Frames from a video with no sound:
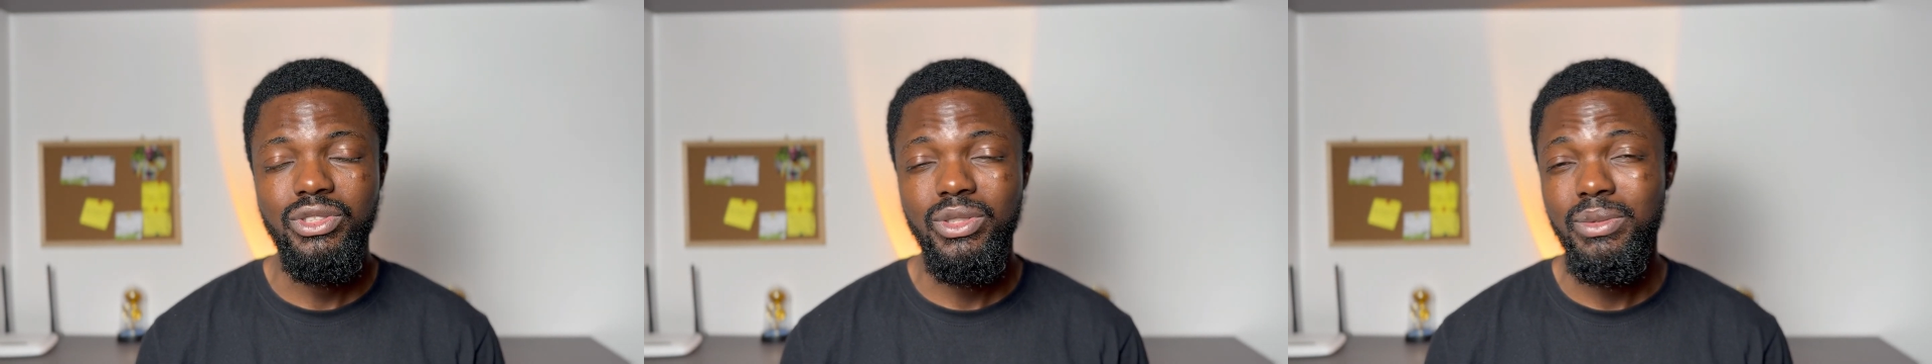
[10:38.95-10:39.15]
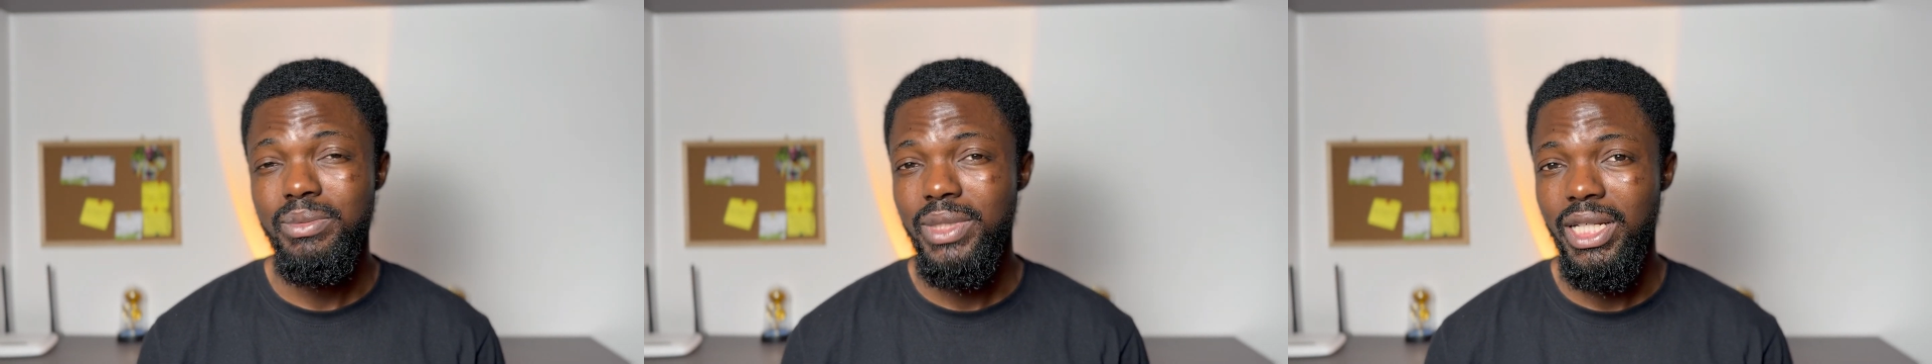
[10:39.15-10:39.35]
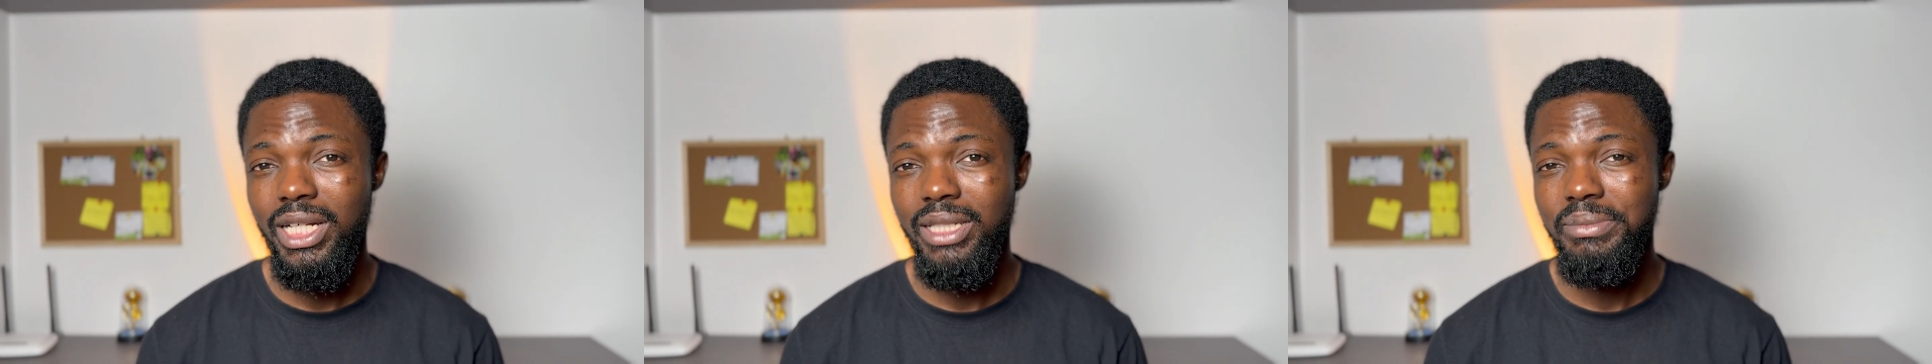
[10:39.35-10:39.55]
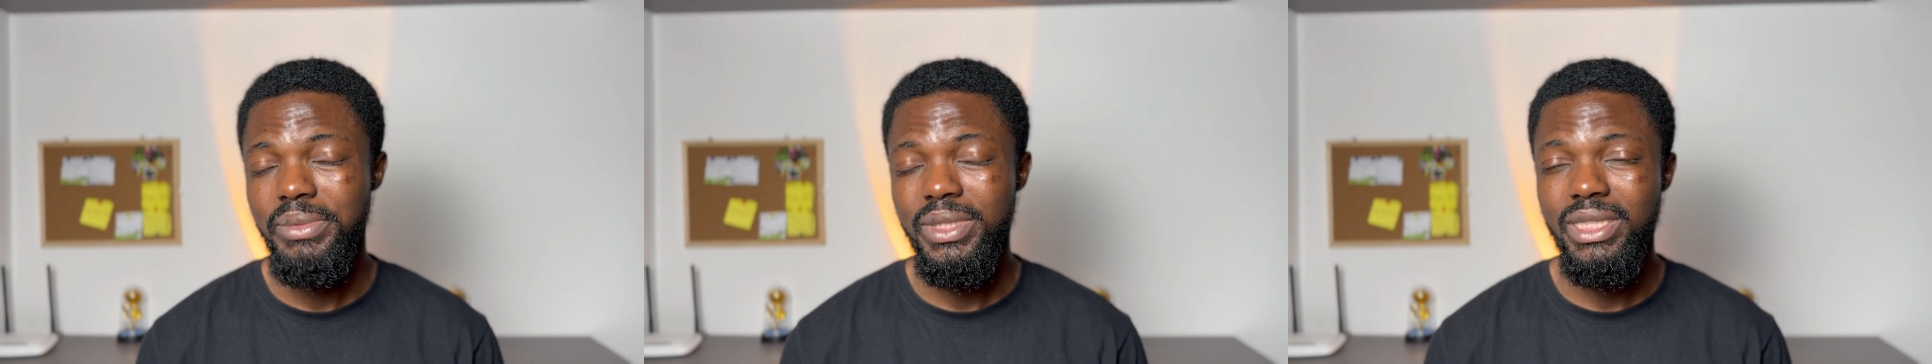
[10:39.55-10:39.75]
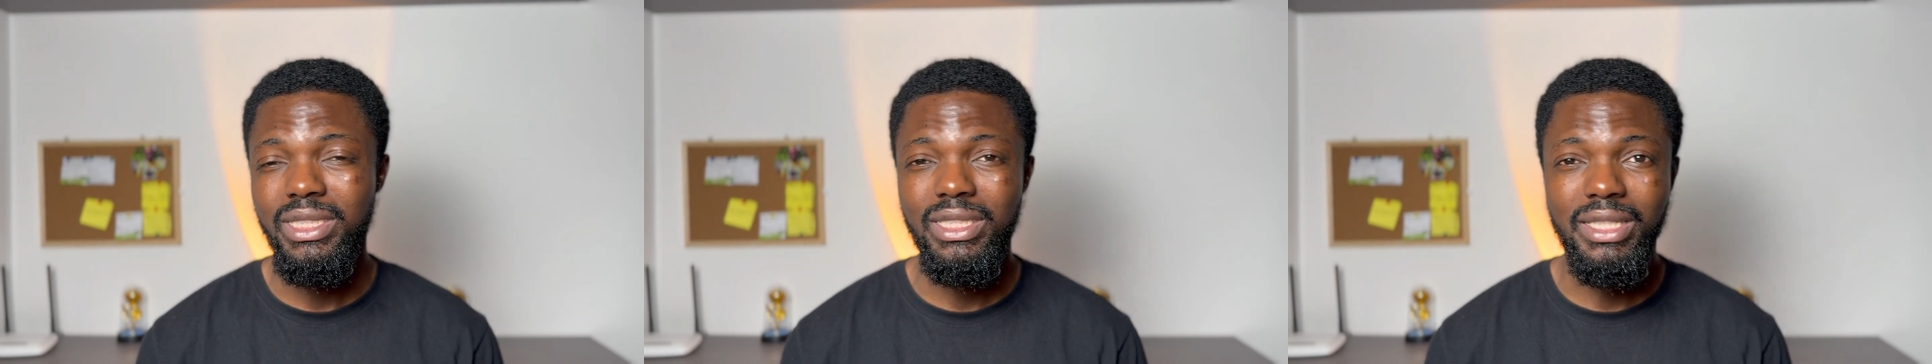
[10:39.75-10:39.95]
Sometimes
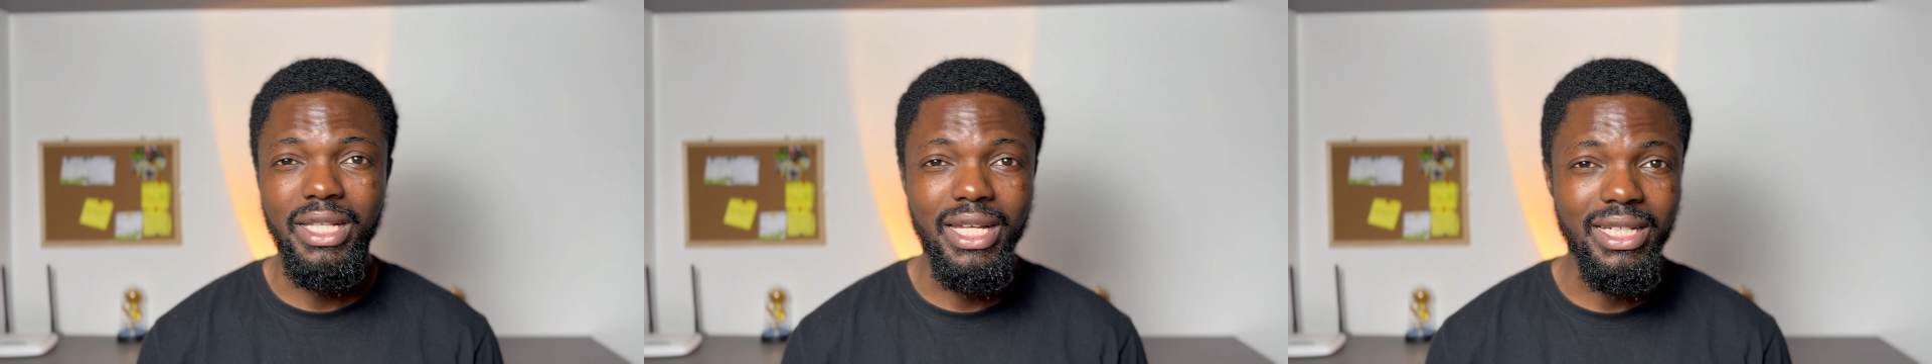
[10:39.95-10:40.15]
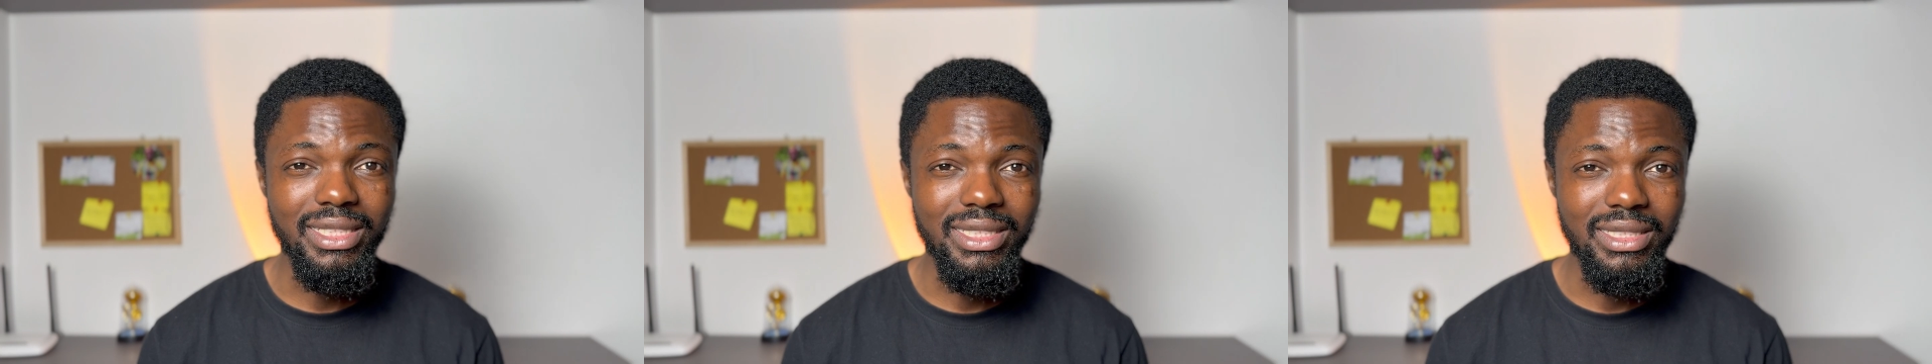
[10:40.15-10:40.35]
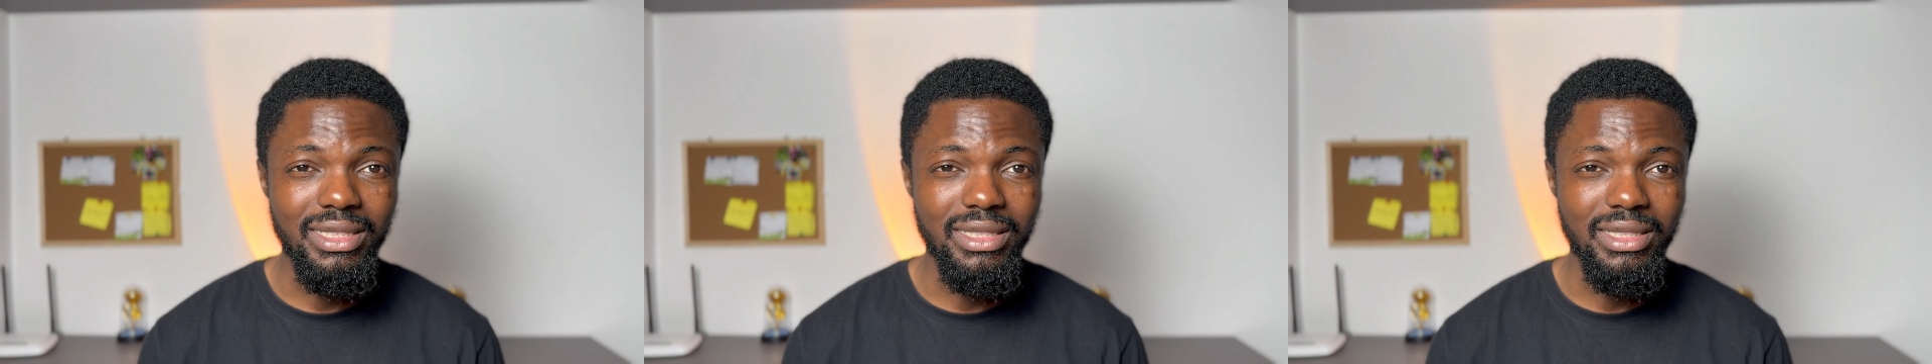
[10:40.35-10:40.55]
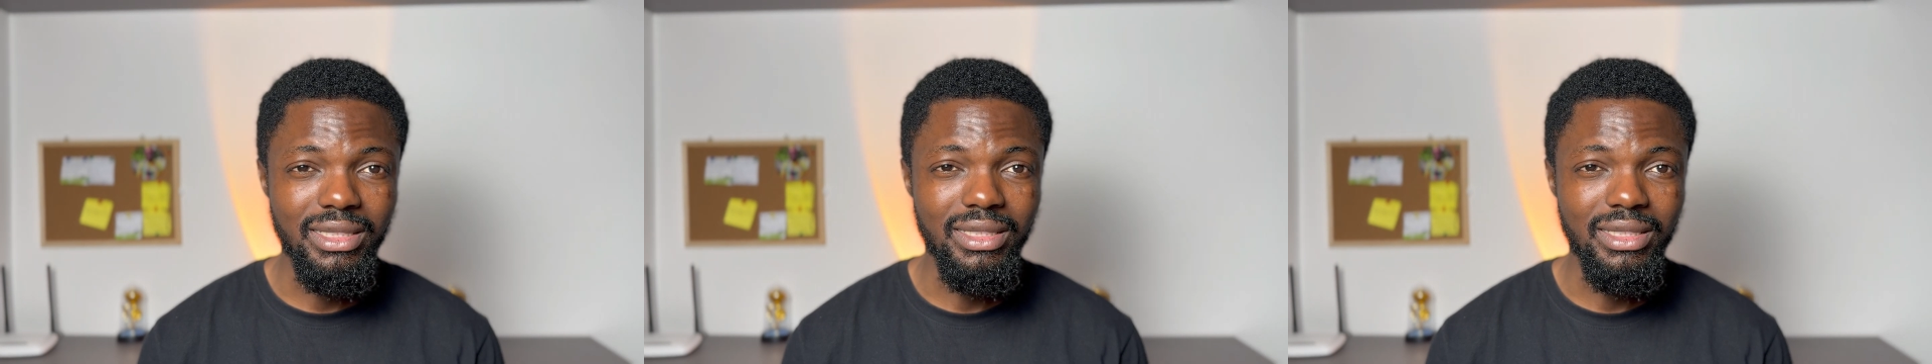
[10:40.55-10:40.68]
it's less,